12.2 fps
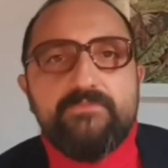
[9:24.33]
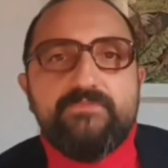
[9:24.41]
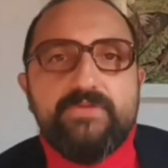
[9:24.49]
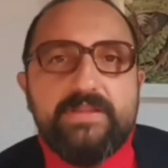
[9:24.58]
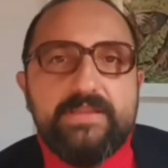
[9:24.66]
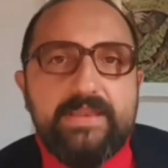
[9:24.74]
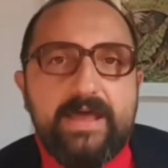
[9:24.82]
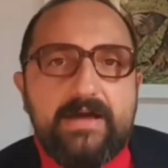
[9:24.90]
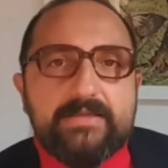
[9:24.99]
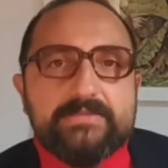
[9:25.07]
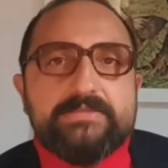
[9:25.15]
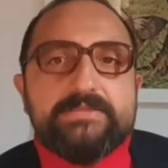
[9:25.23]
will
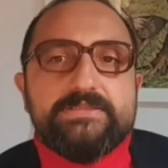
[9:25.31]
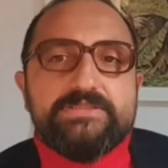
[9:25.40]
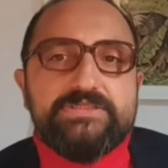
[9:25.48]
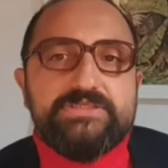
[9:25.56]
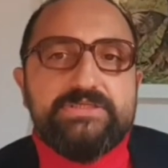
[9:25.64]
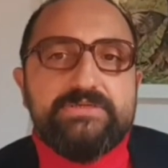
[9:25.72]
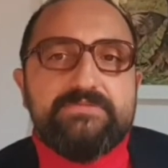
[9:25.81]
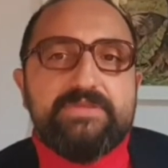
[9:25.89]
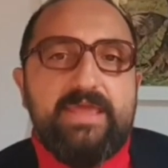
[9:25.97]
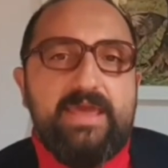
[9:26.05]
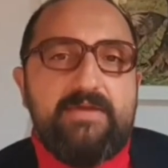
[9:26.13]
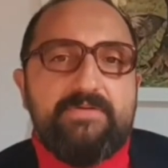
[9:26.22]
not shift
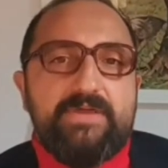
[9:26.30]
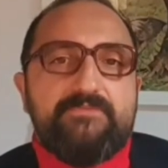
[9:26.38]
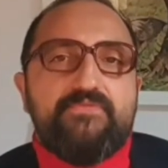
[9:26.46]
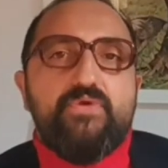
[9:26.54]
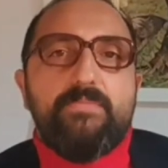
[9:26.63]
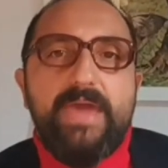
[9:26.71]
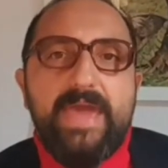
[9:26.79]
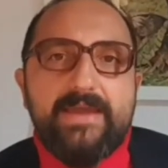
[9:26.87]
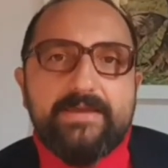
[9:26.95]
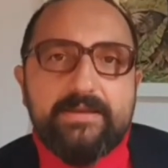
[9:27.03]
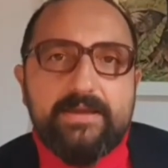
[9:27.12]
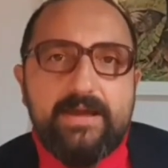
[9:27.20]
away from
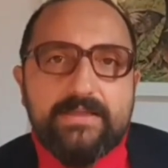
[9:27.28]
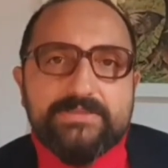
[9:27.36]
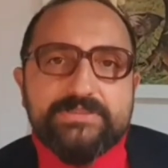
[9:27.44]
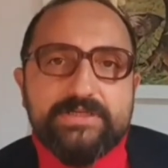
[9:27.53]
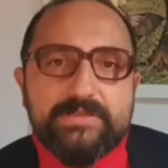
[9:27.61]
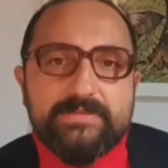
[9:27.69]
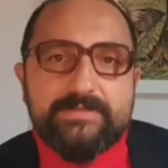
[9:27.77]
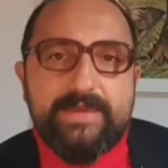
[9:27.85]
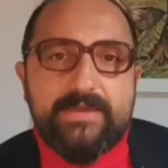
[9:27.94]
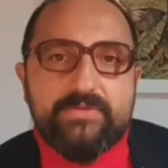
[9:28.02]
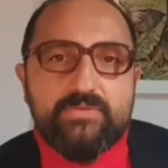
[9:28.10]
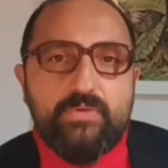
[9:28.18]
agricultural
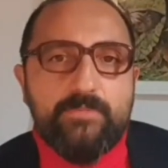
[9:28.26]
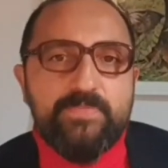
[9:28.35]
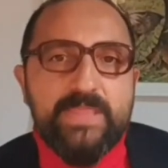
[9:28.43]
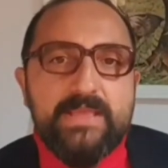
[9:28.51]
sector.